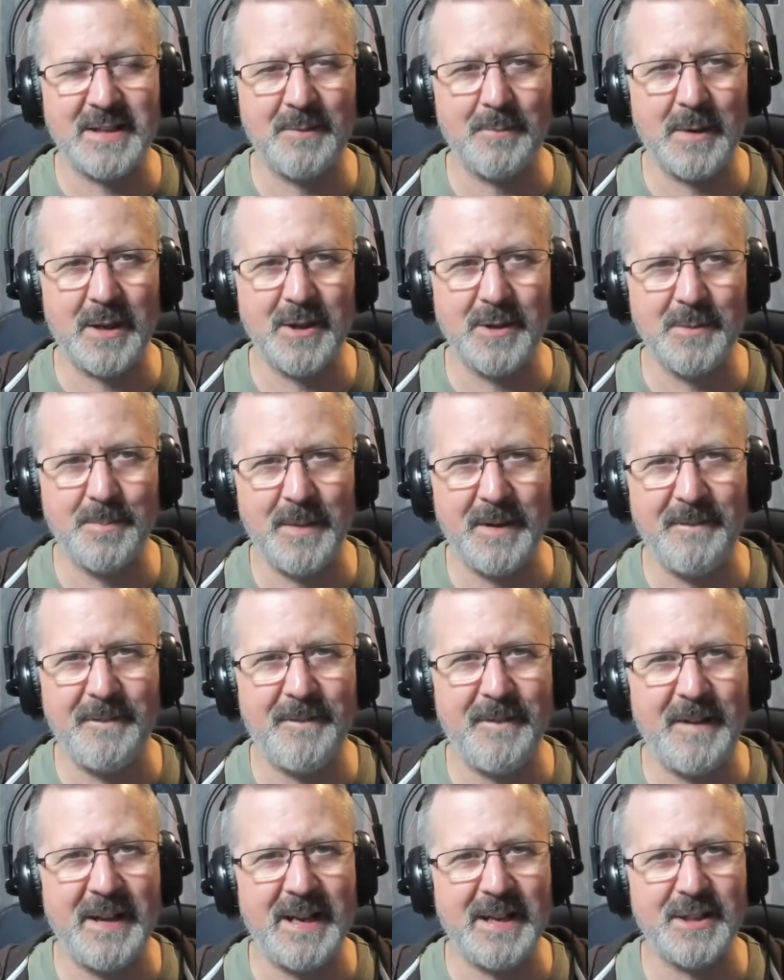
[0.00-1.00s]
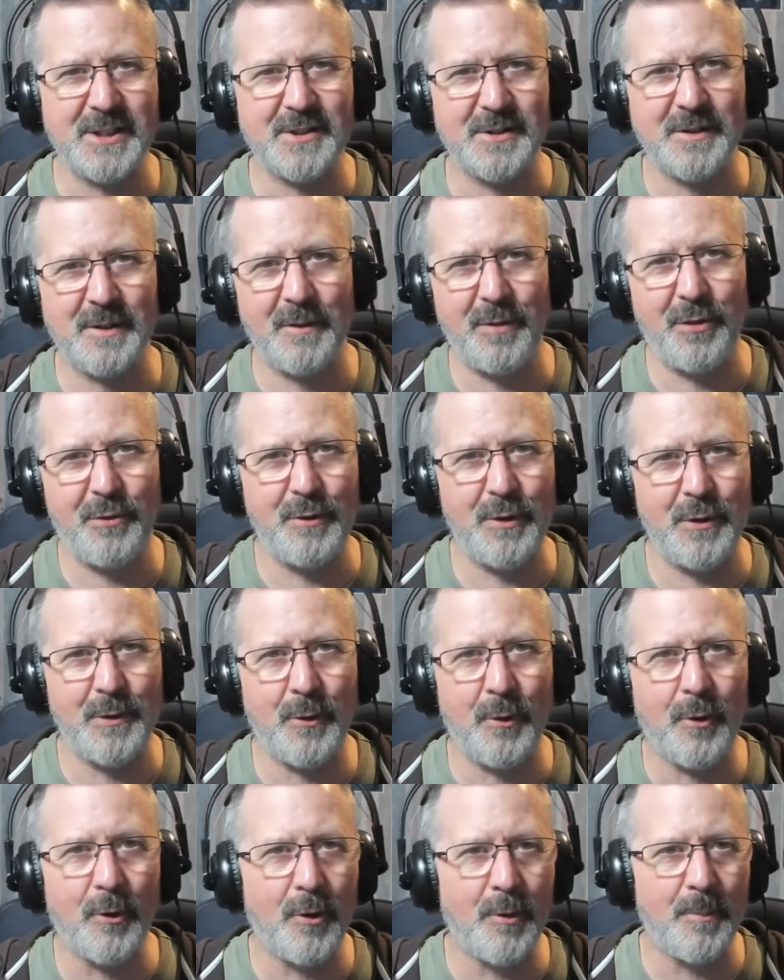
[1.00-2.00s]
I'm going to be finished
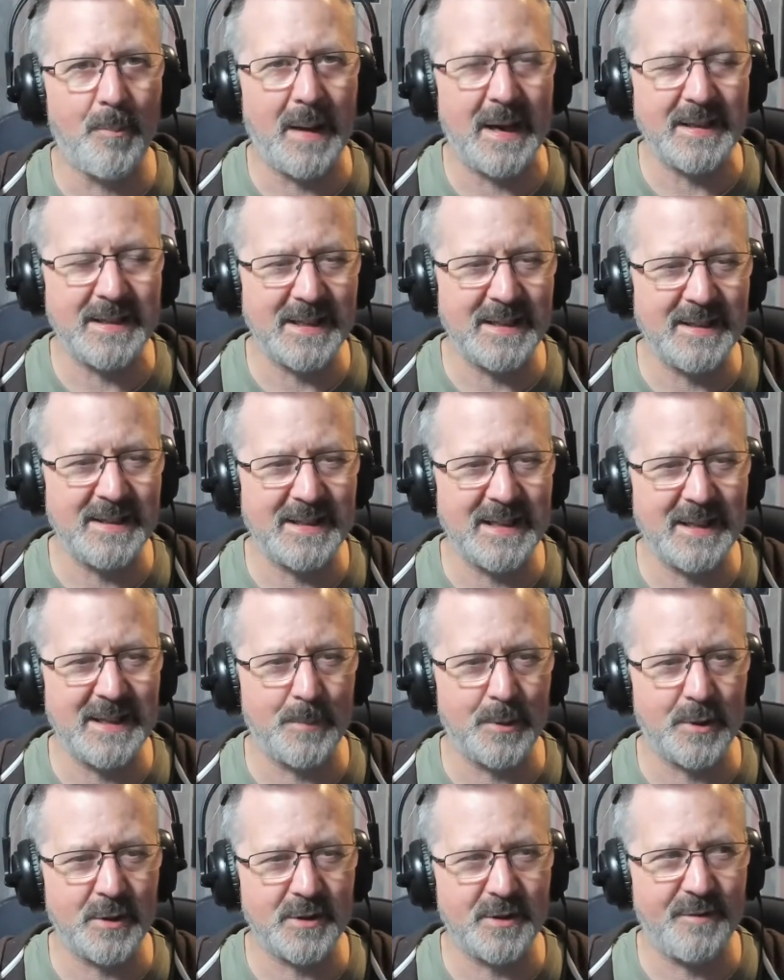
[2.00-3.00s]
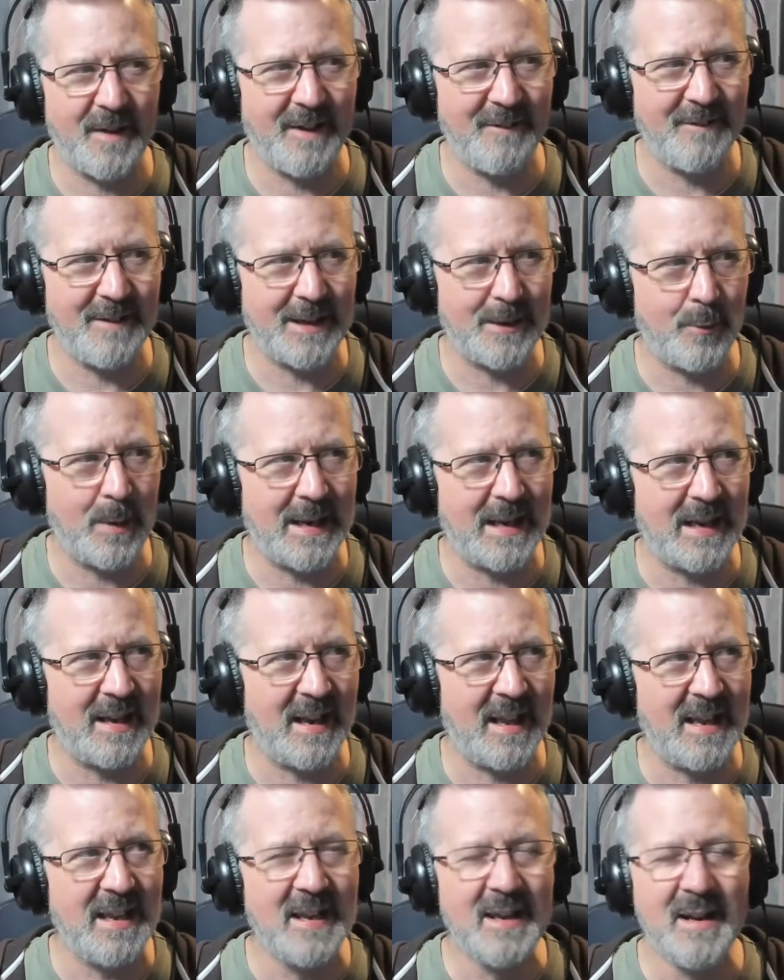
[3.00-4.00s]
through all my D and D books very
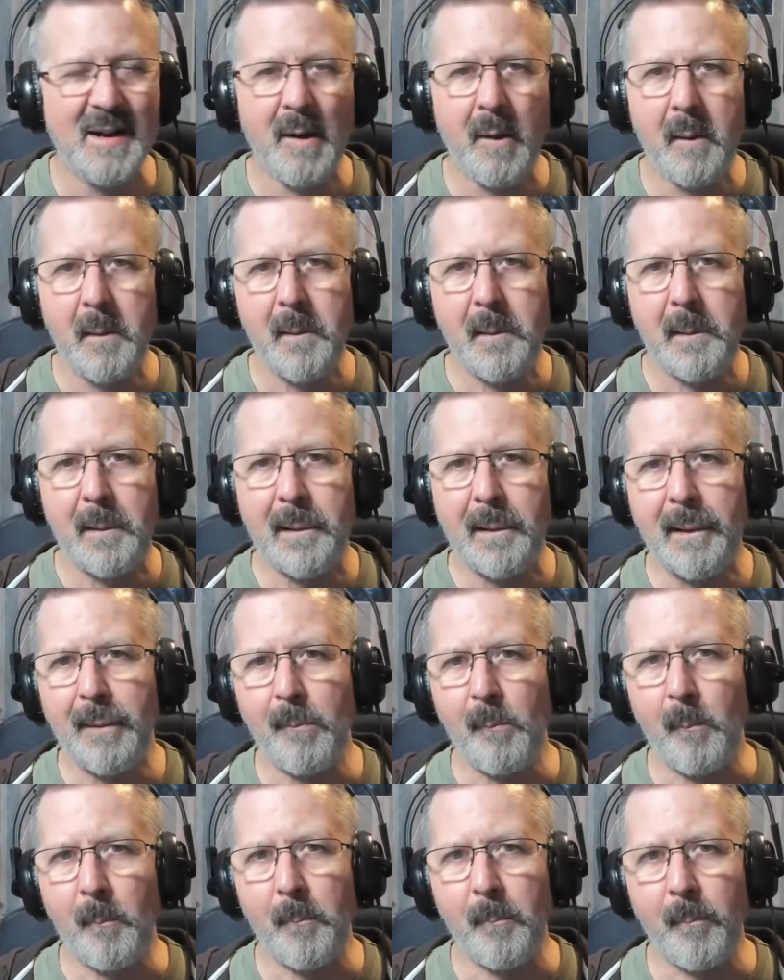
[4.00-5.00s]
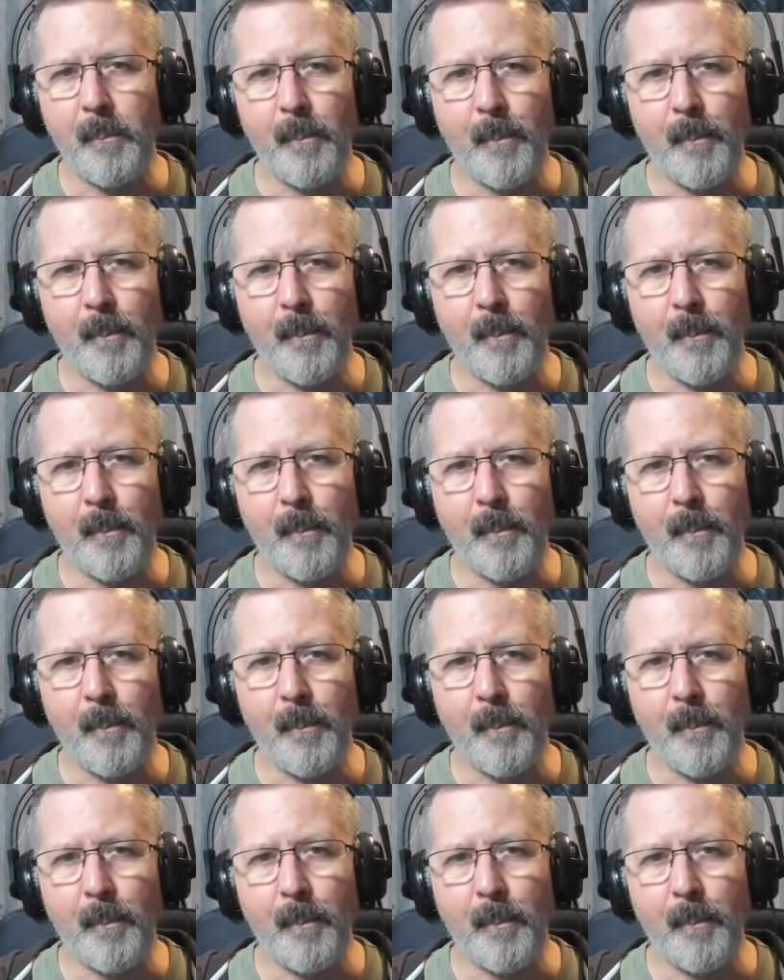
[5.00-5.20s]
quickly. Um,